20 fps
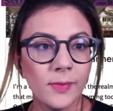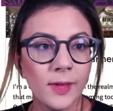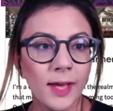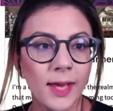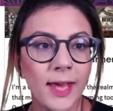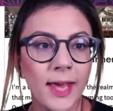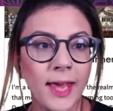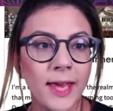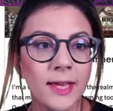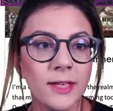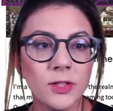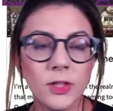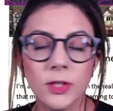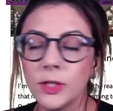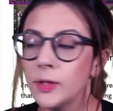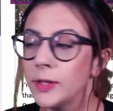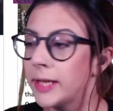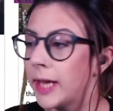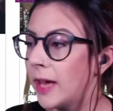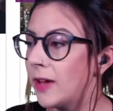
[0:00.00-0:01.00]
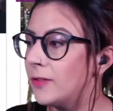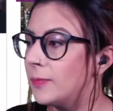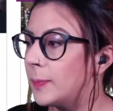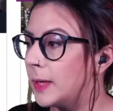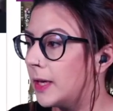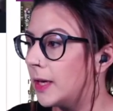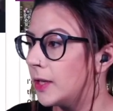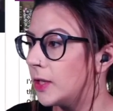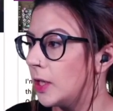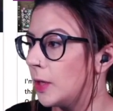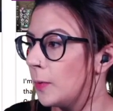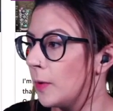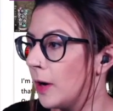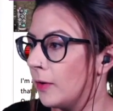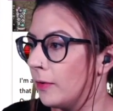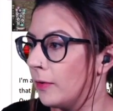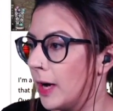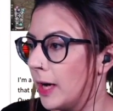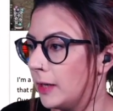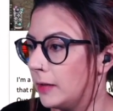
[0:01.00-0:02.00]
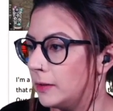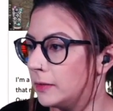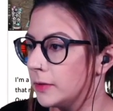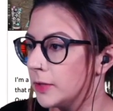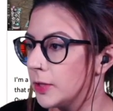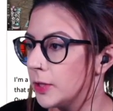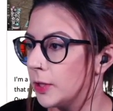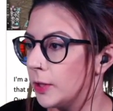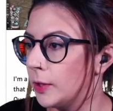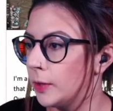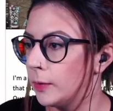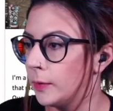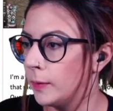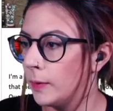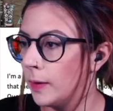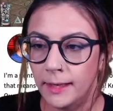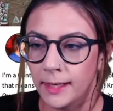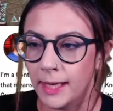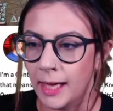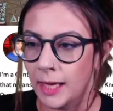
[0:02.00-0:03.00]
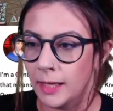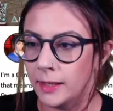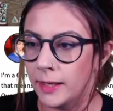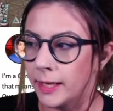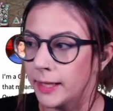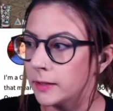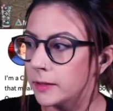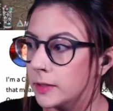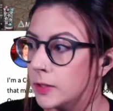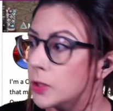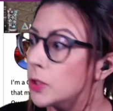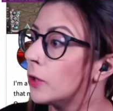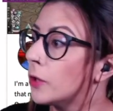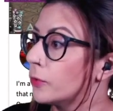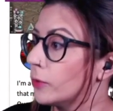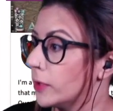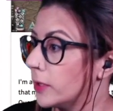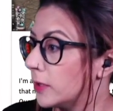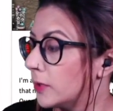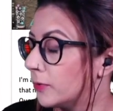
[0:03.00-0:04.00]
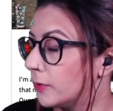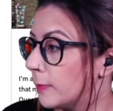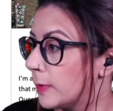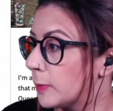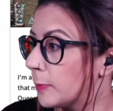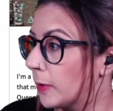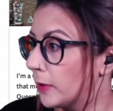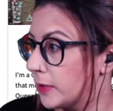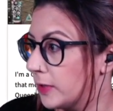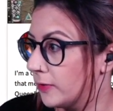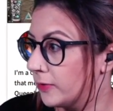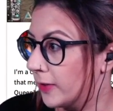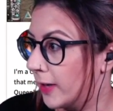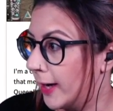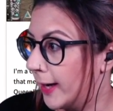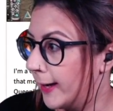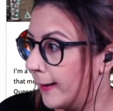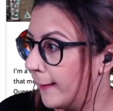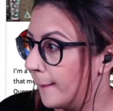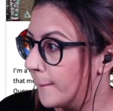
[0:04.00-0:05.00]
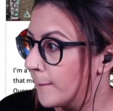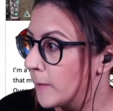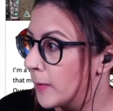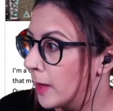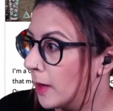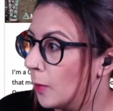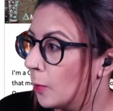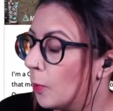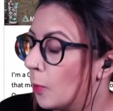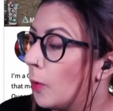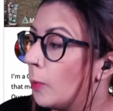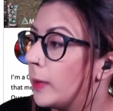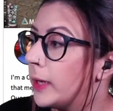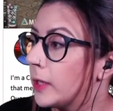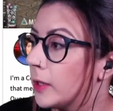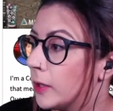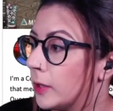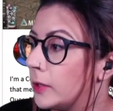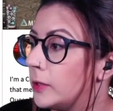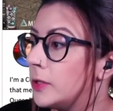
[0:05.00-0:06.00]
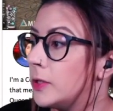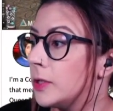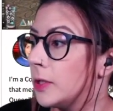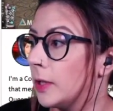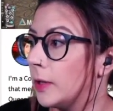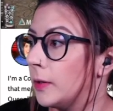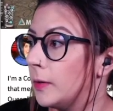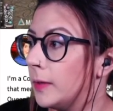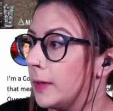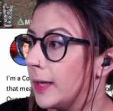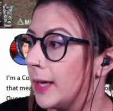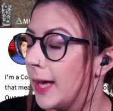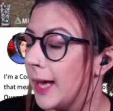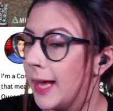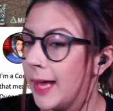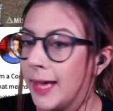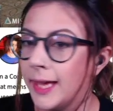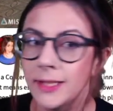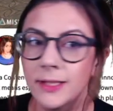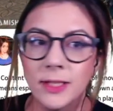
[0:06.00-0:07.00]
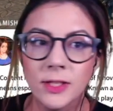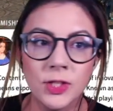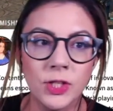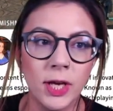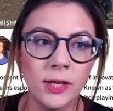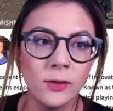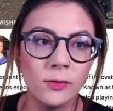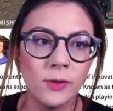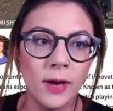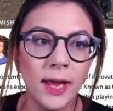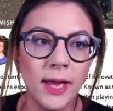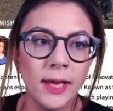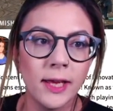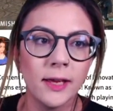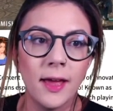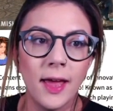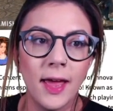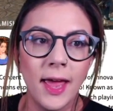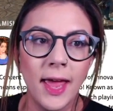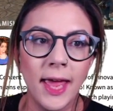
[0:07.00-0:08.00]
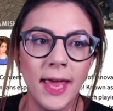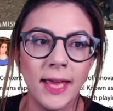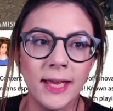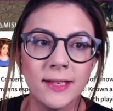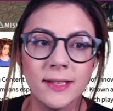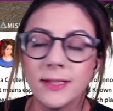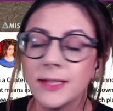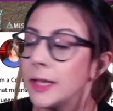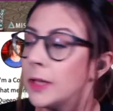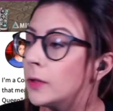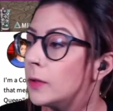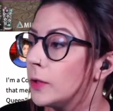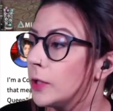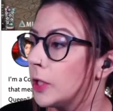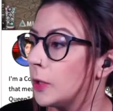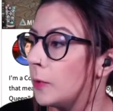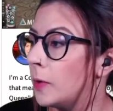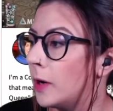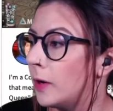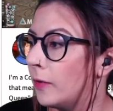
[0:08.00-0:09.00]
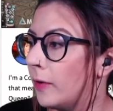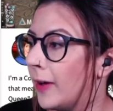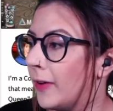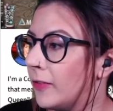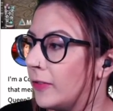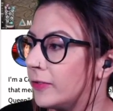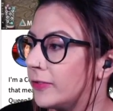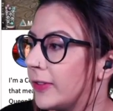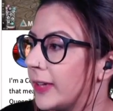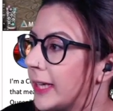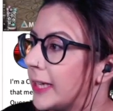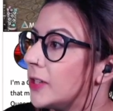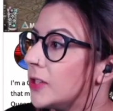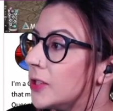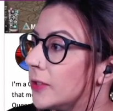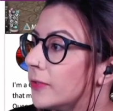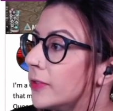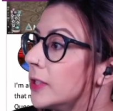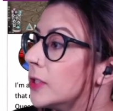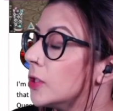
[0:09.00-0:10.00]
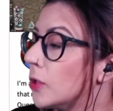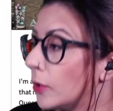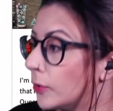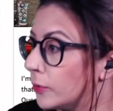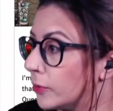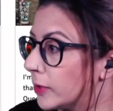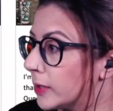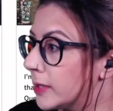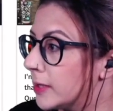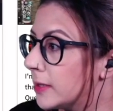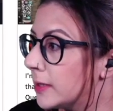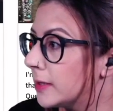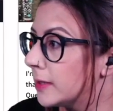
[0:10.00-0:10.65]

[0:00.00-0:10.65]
is, so you gave me a URL to get like the genres from Spotify. What we could do is generate a single URL for each of the genres